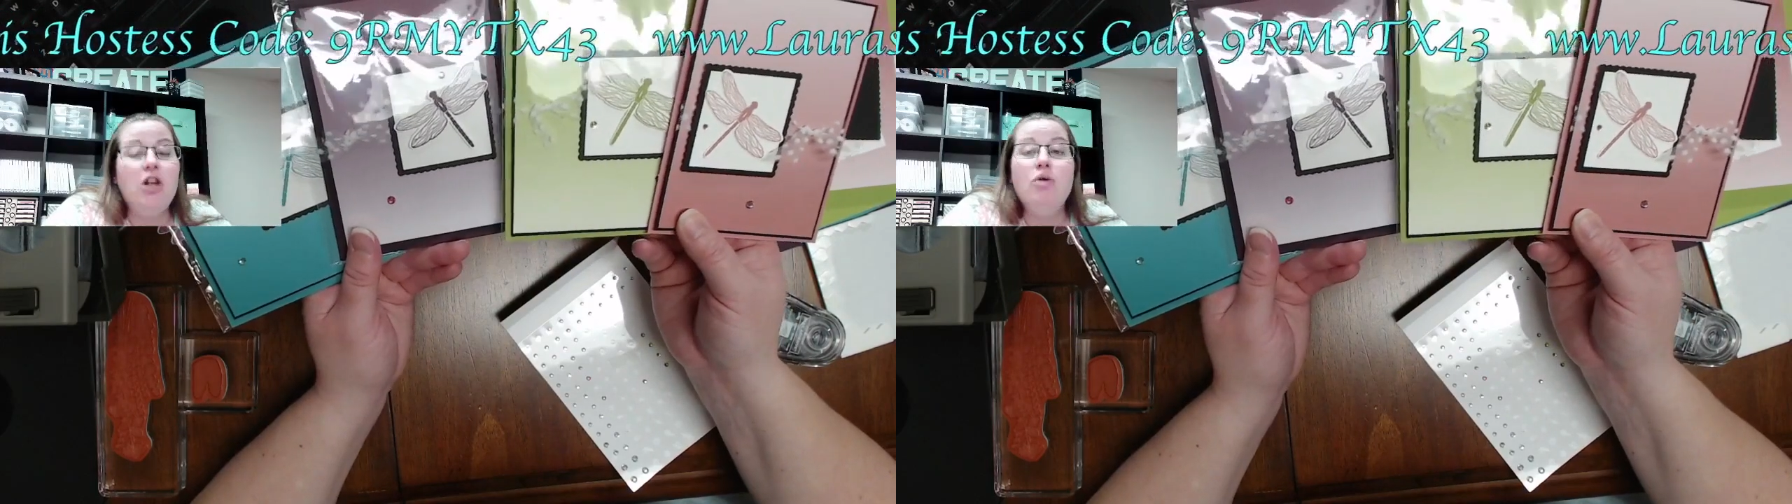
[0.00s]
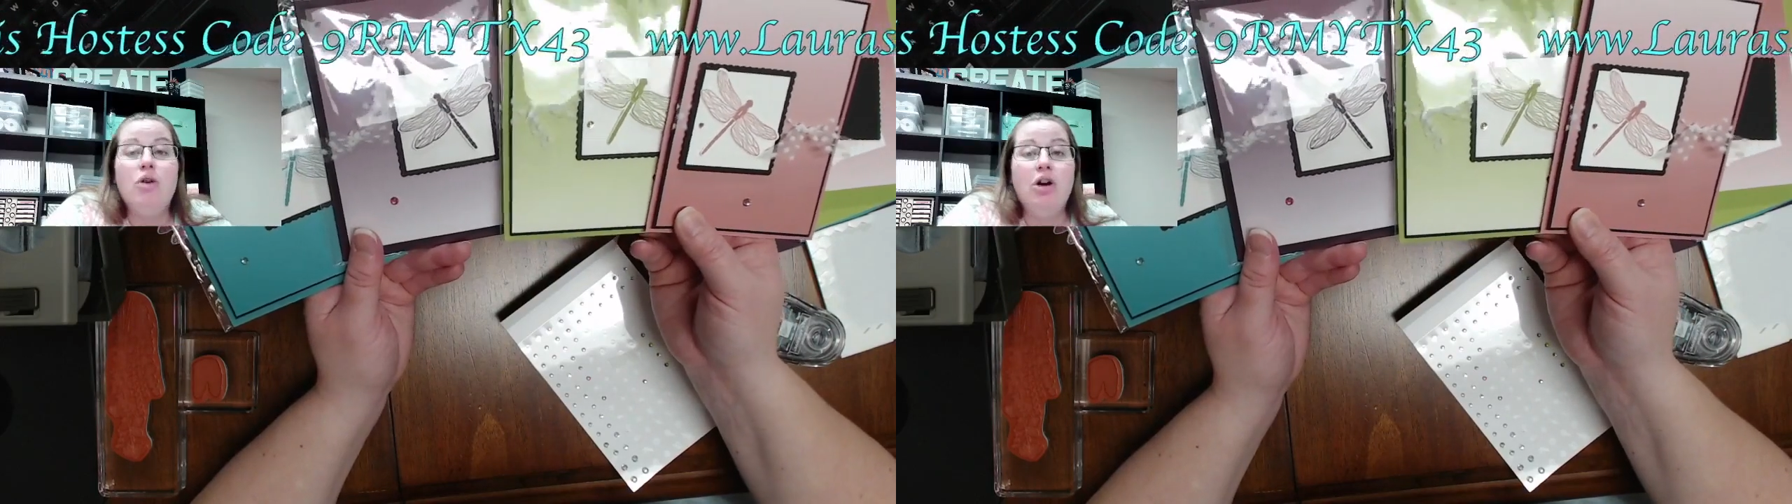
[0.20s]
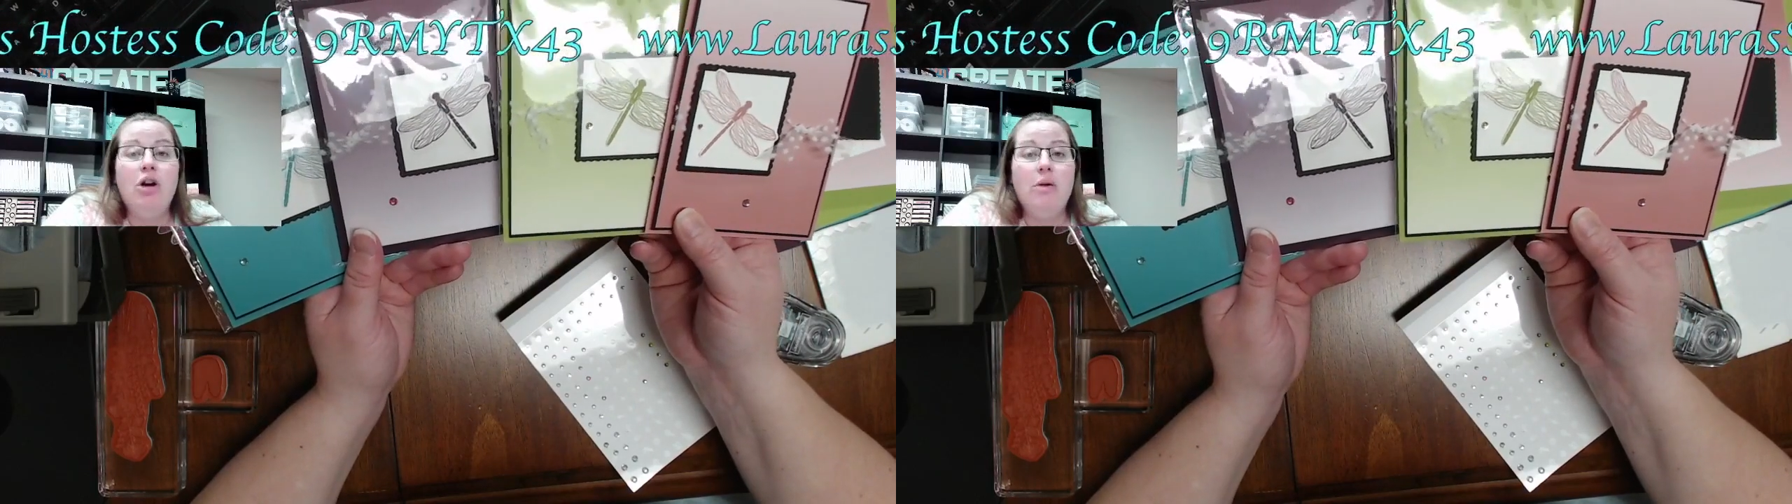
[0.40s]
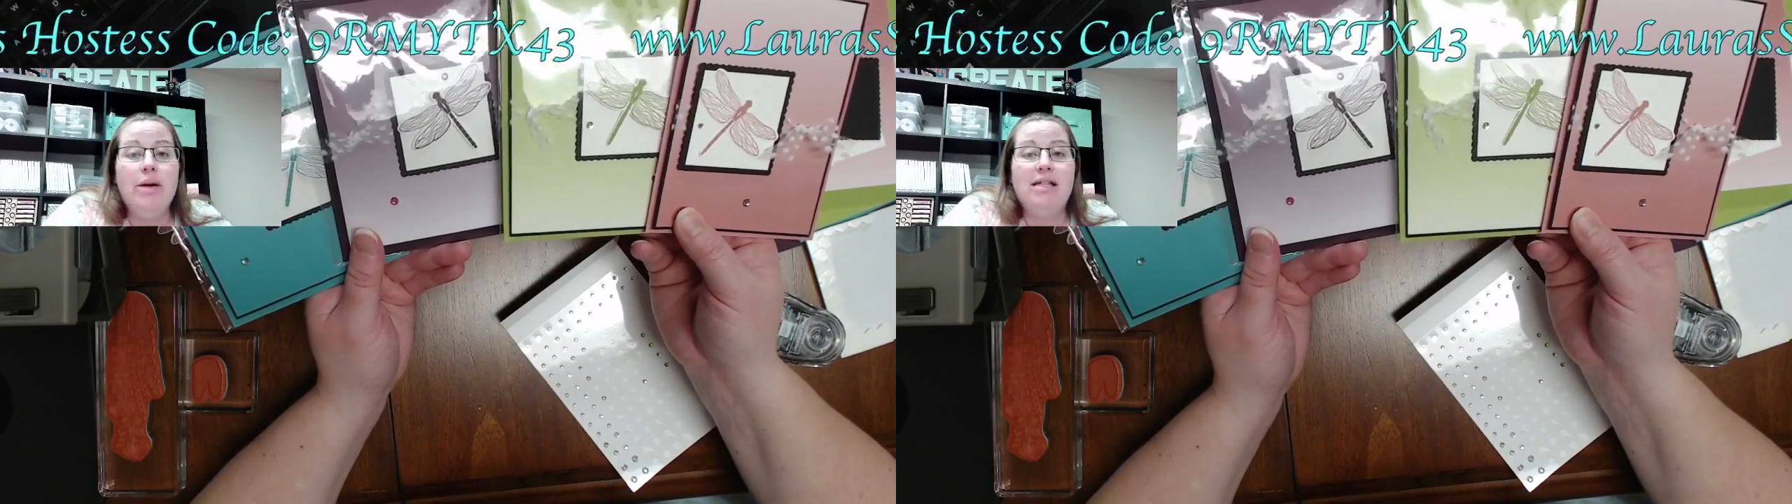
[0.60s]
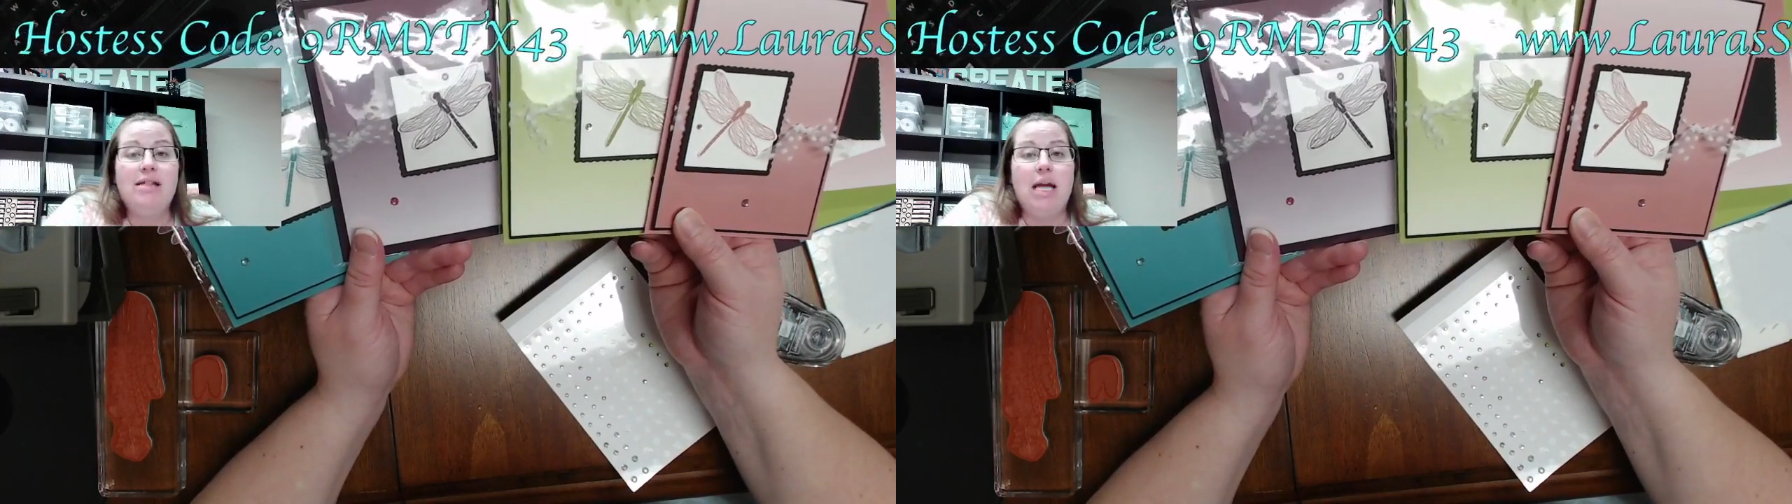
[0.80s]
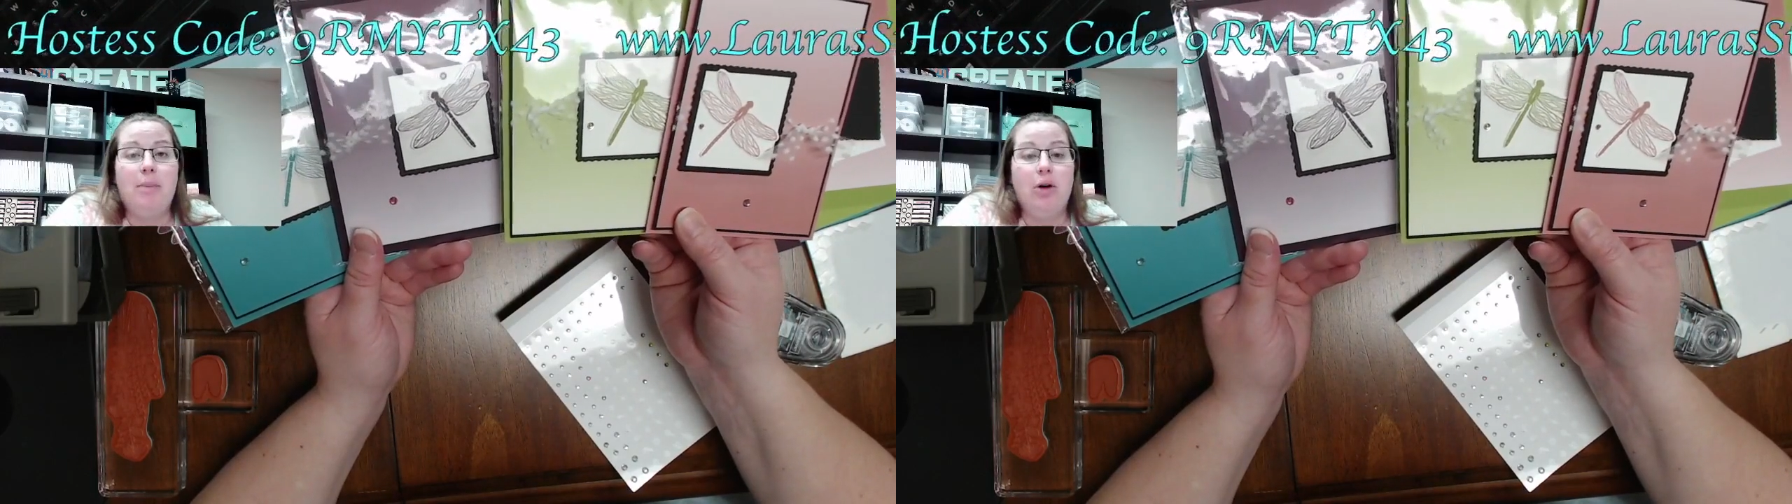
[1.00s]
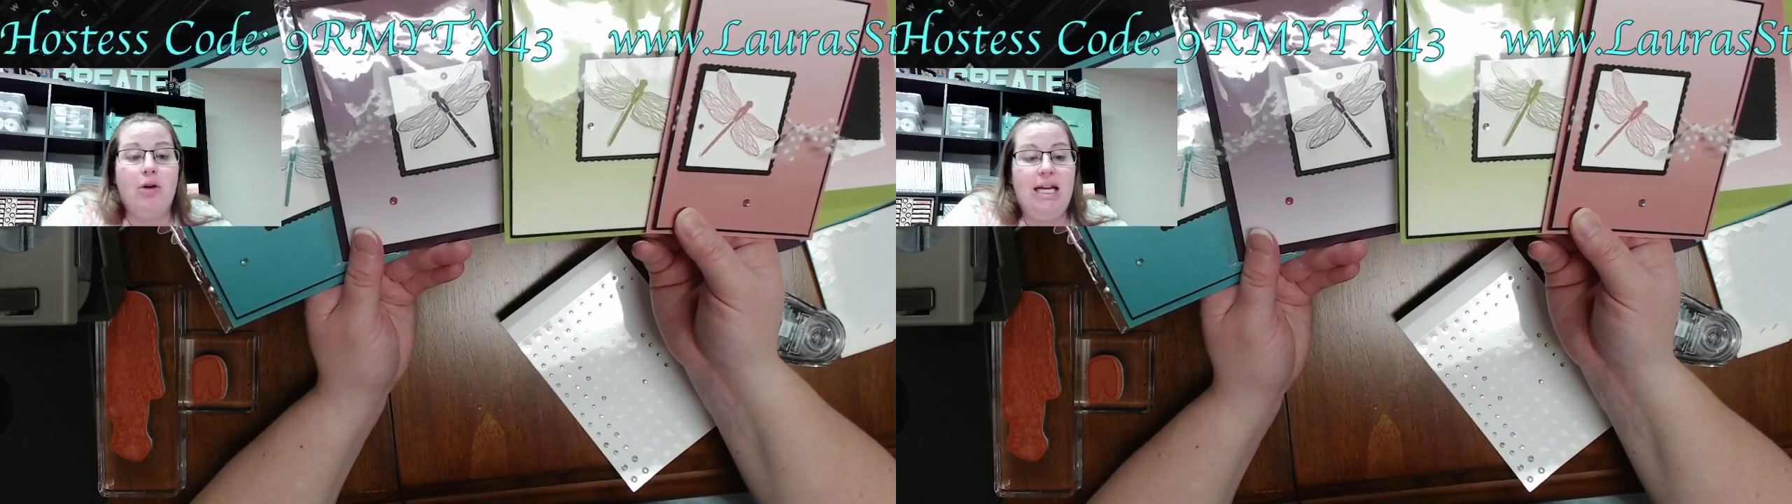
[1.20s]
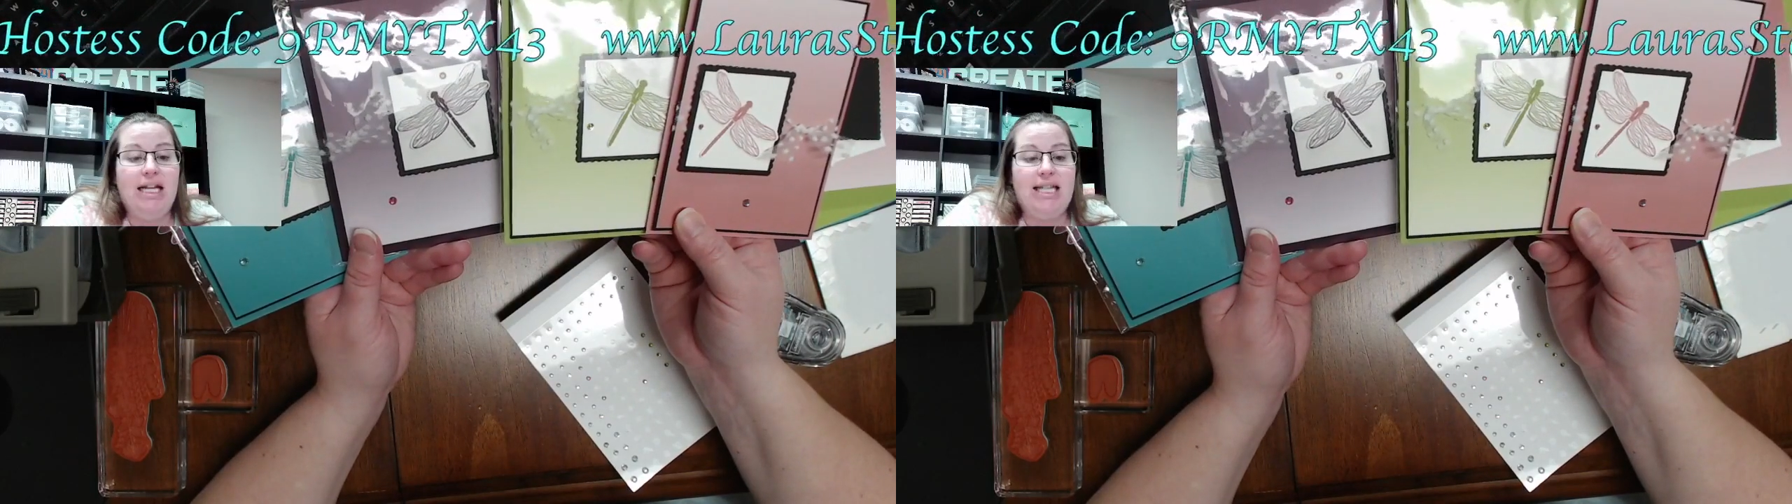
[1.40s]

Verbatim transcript: You could always stamp a greeting